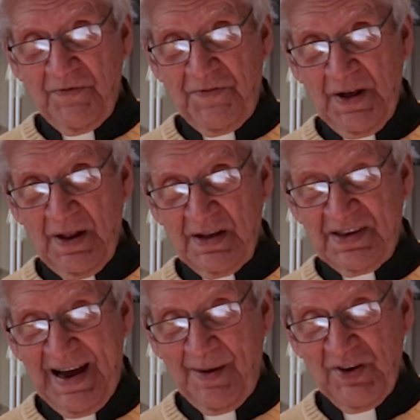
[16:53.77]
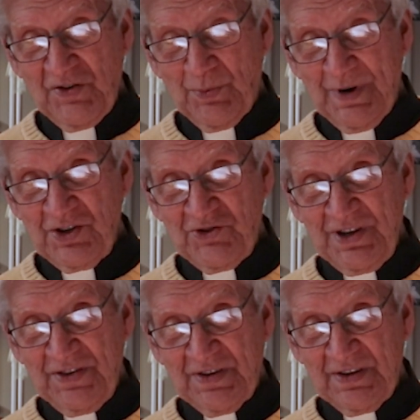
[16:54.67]
Philip Thomas, when
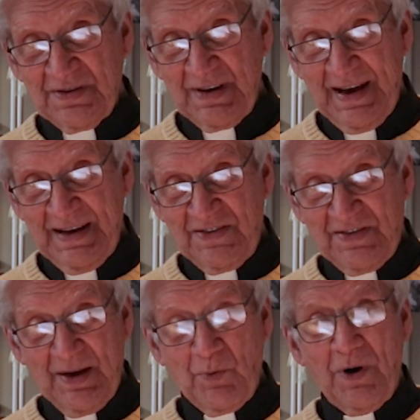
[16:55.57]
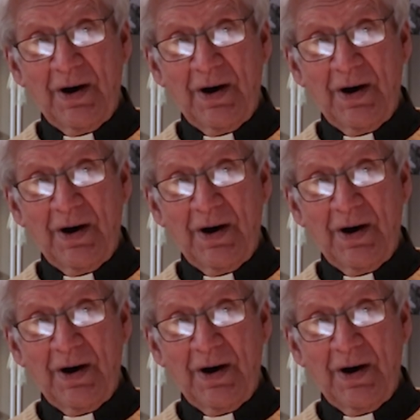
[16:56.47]
Jesus had said,